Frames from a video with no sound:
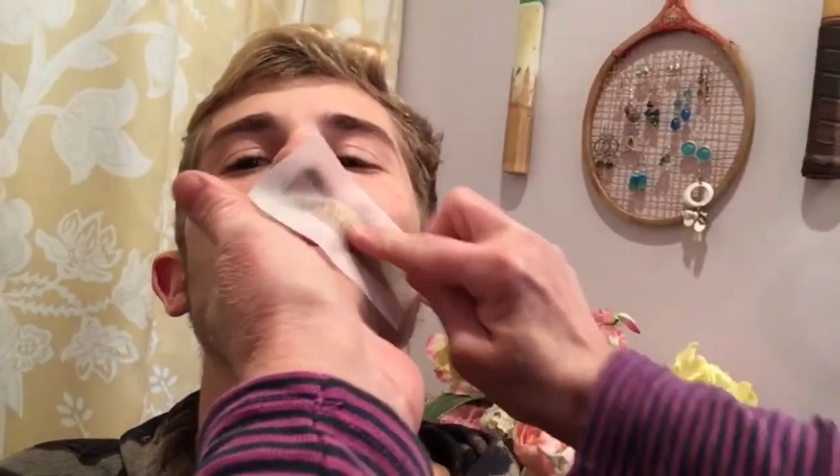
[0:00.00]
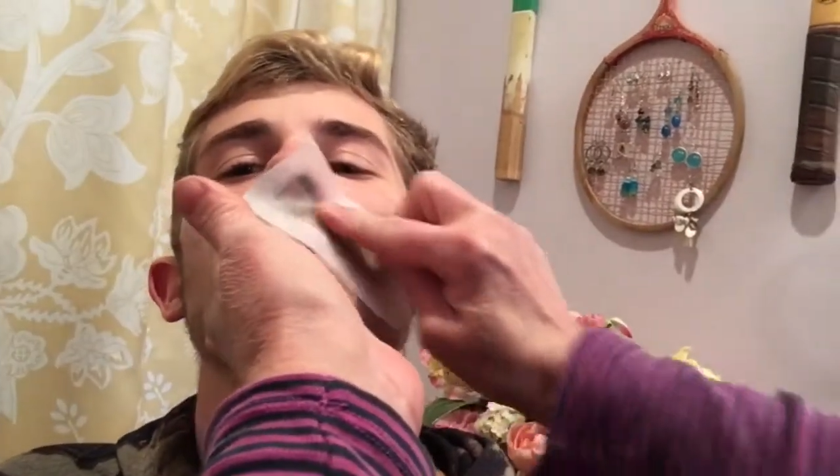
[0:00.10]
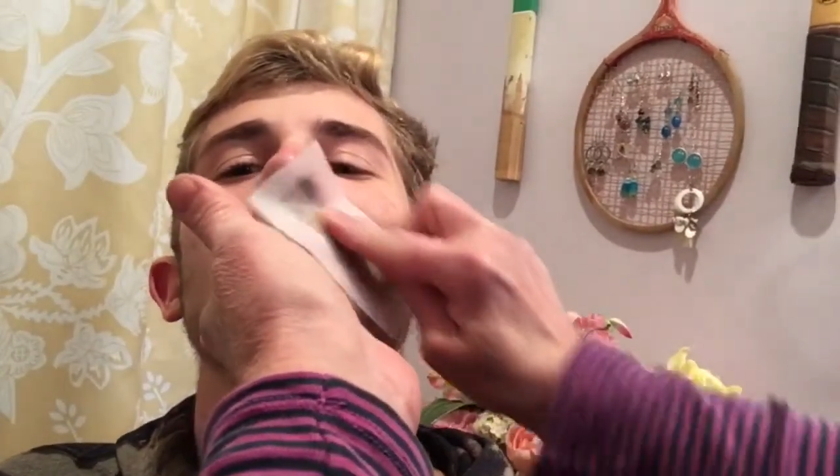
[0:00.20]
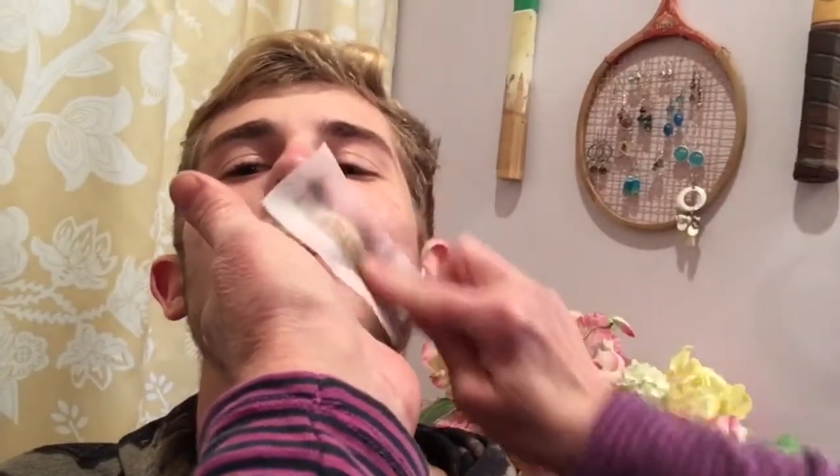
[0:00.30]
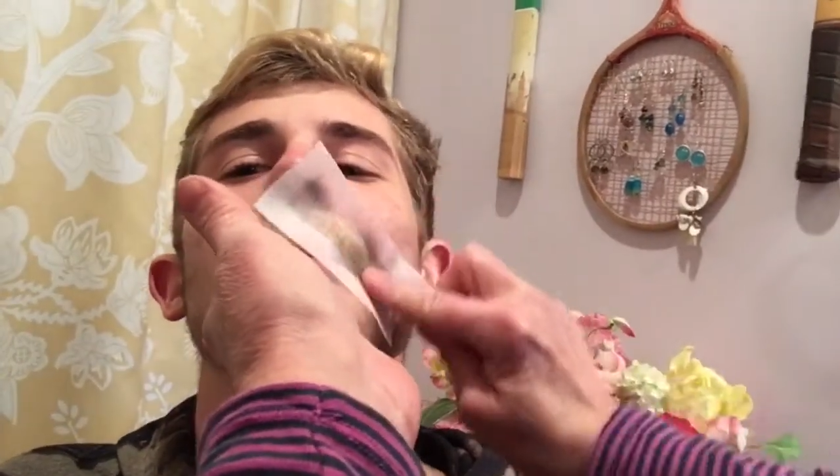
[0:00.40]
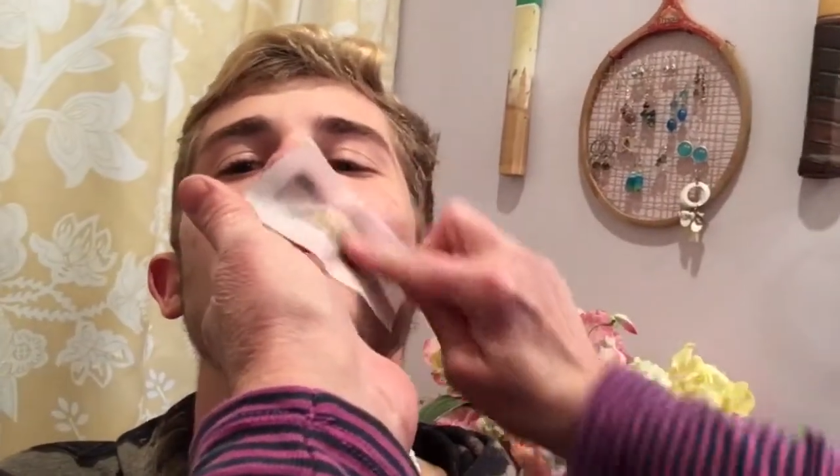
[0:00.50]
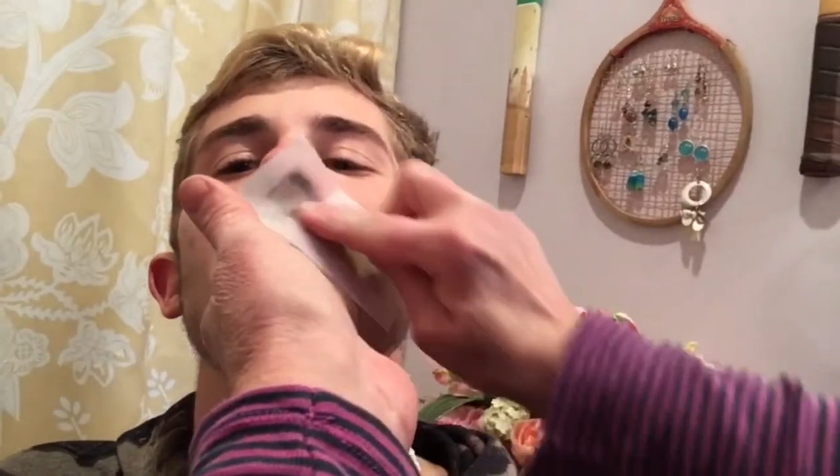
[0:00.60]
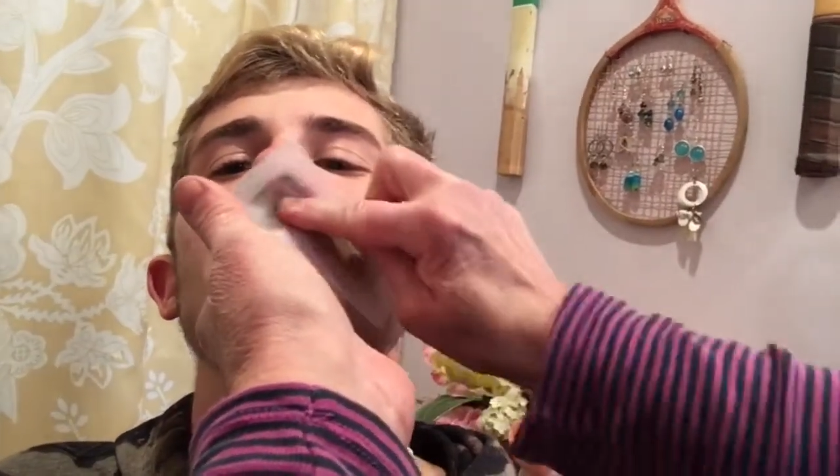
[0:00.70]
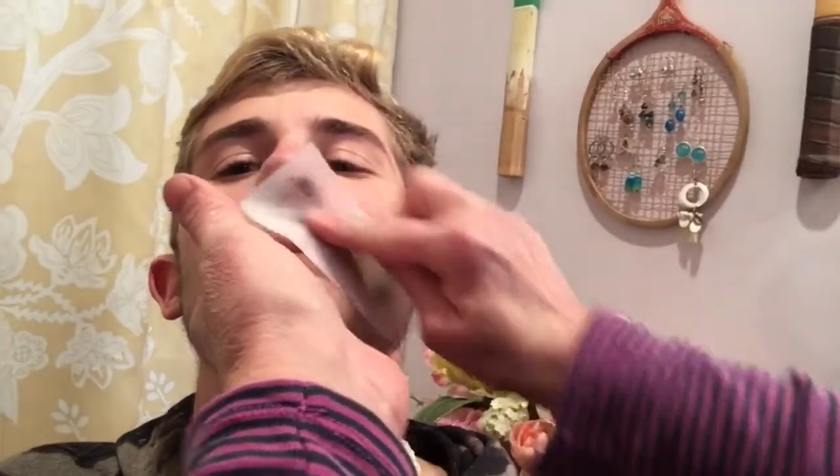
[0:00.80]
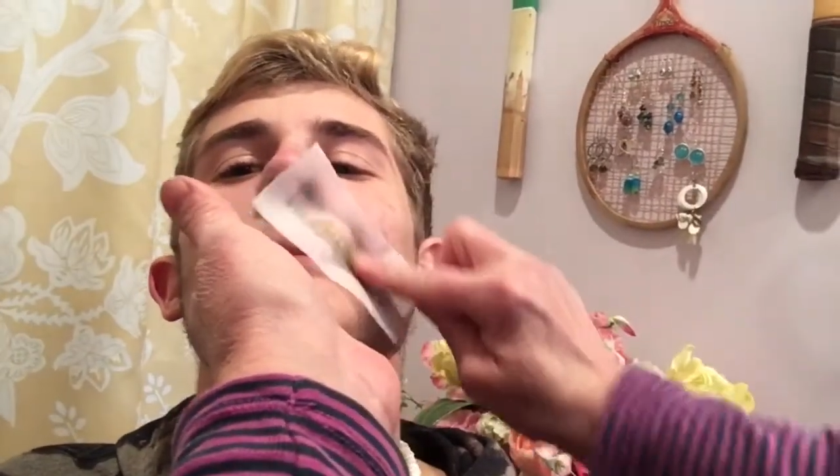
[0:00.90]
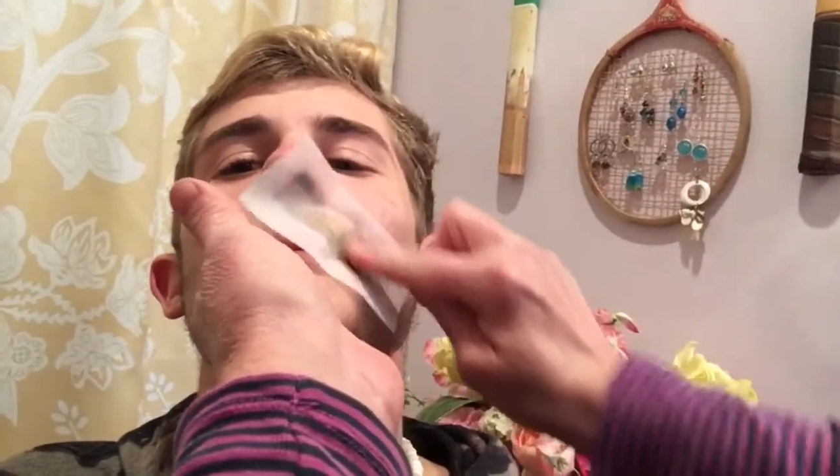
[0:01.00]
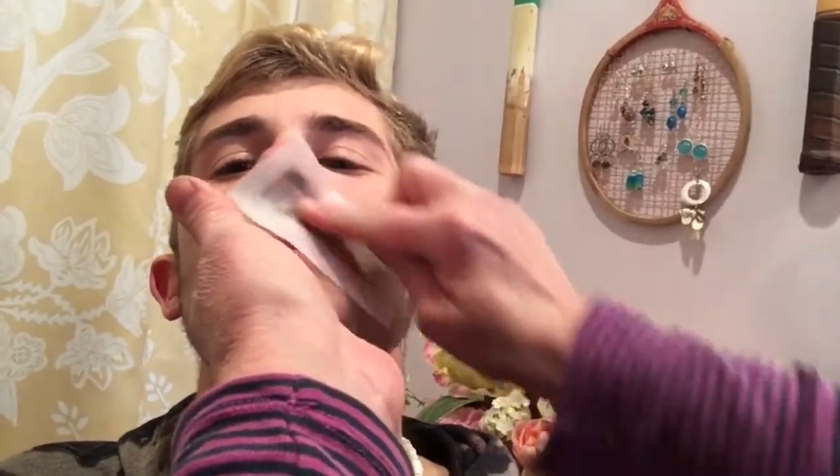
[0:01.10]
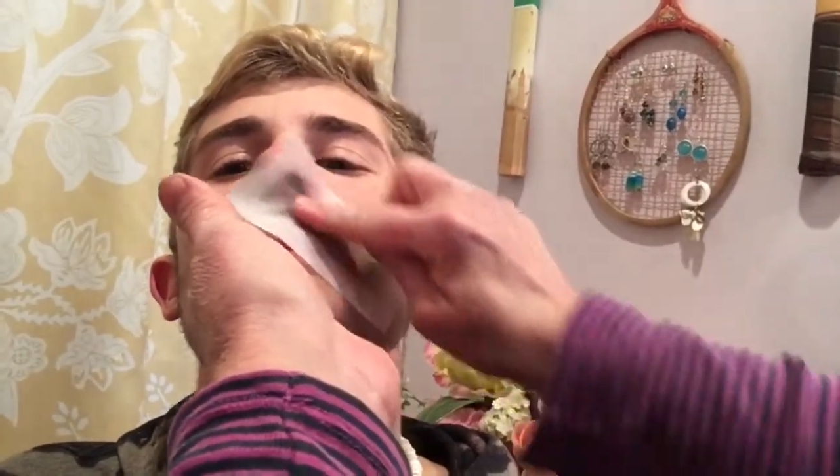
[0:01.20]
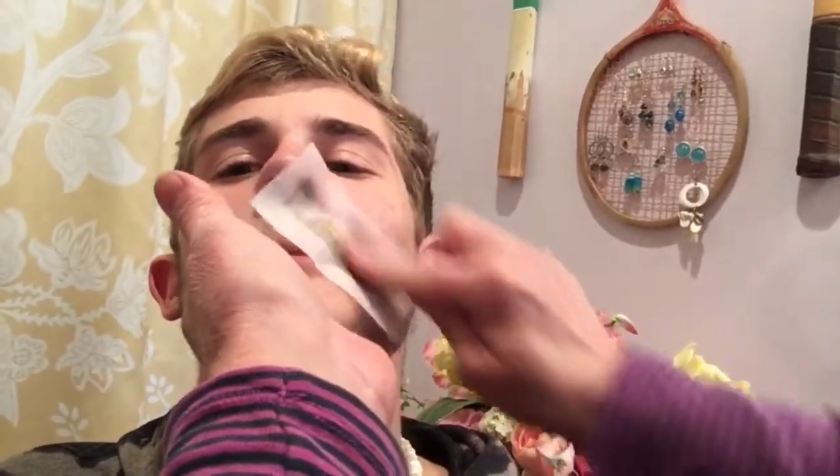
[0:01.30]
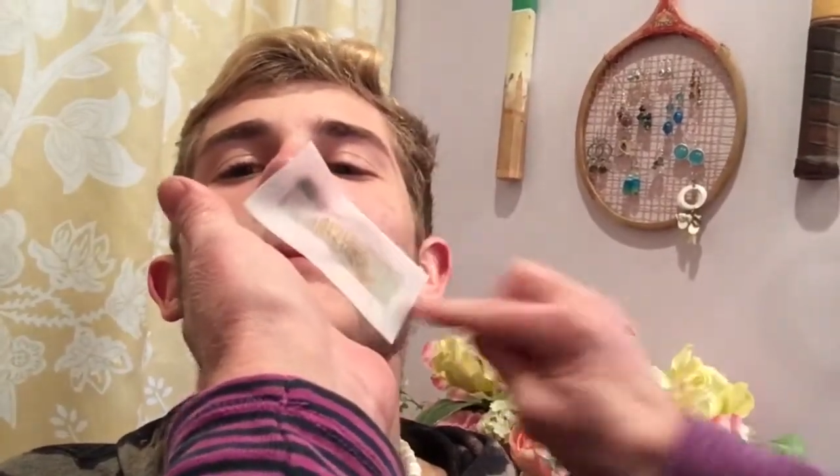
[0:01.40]
Hold on. I
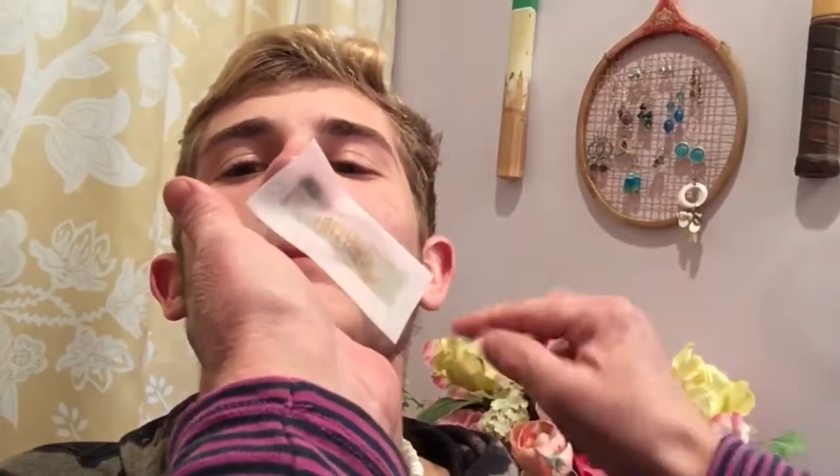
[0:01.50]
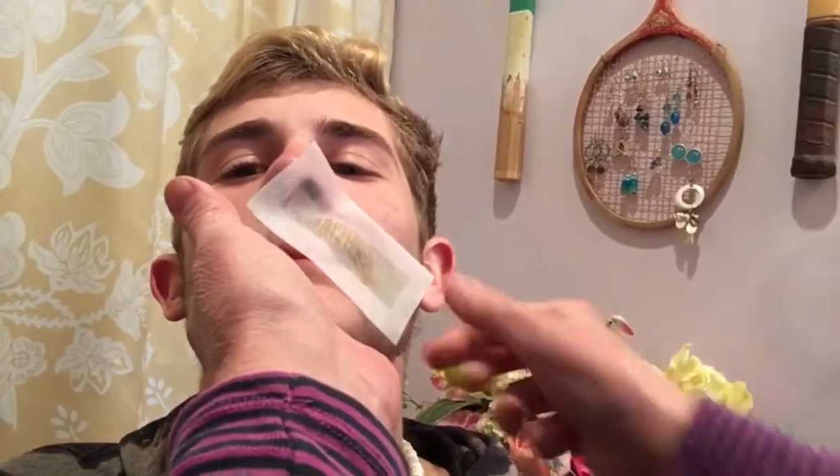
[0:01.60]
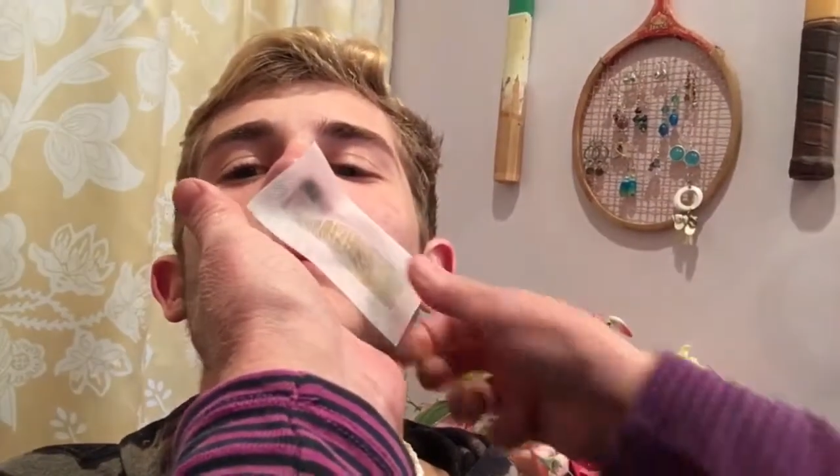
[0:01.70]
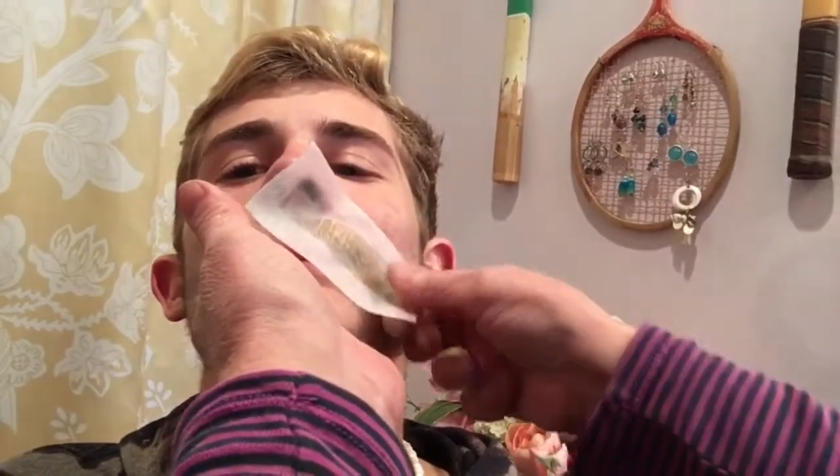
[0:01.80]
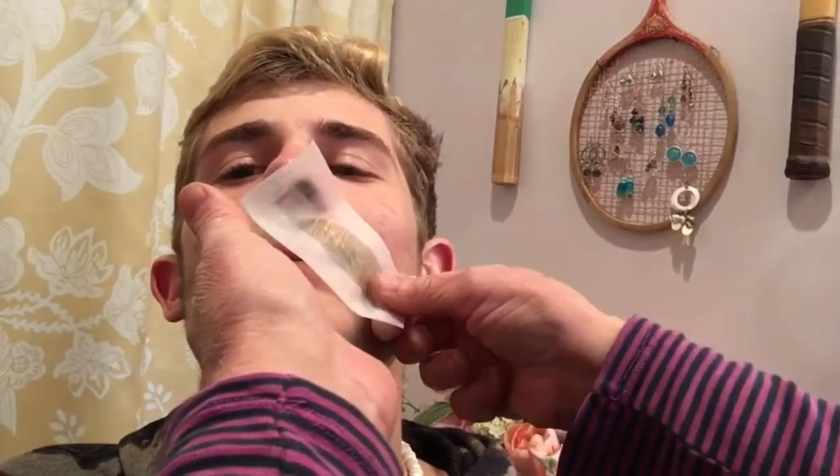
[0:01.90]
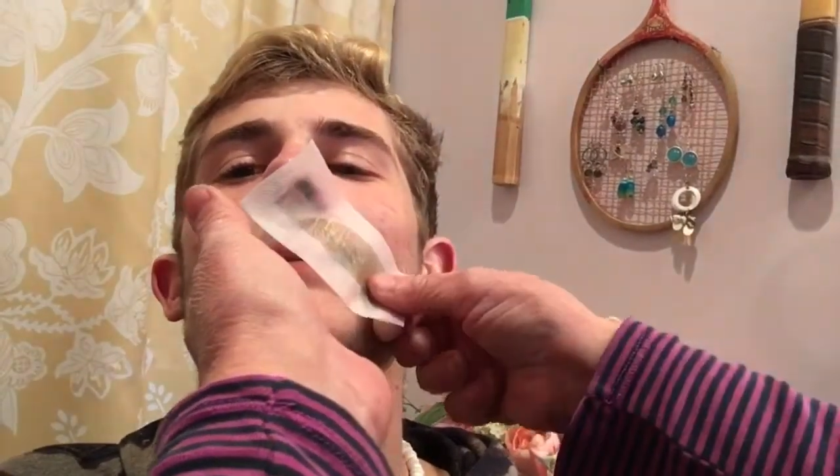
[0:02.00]
gotta get it nice and tight.